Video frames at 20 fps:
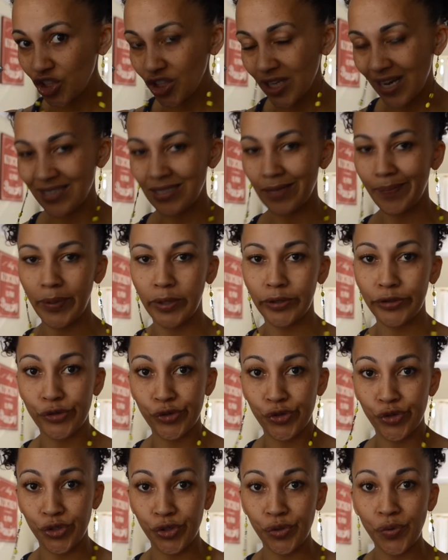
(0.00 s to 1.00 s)
as opposed
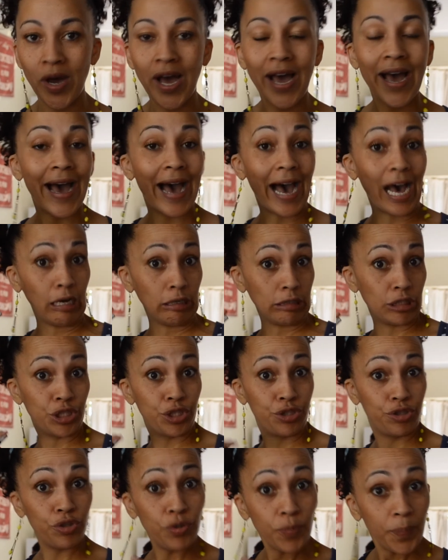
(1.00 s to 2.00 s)
to a
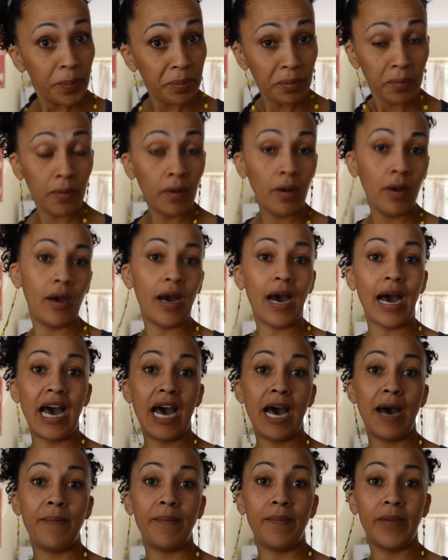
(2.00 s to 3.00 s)
soup,
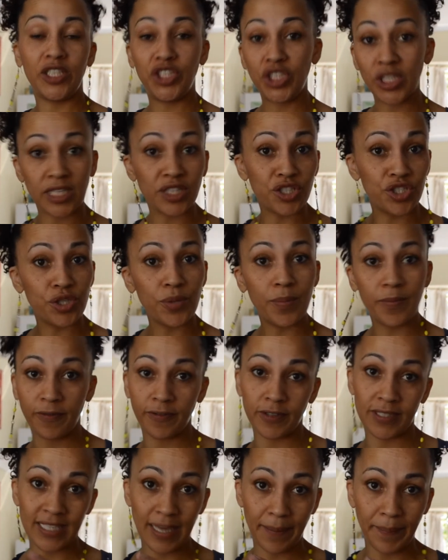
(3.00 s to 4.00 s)
a chicken soup for
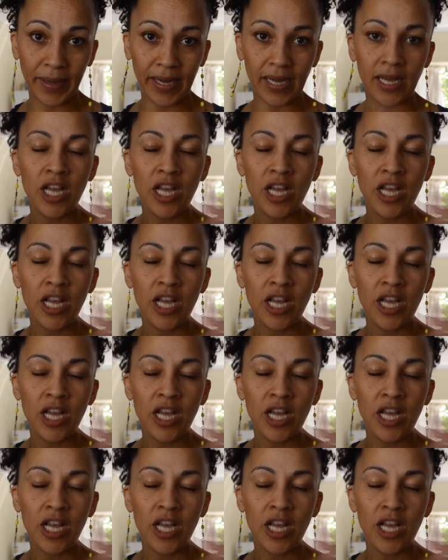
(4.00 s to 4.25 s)
supper.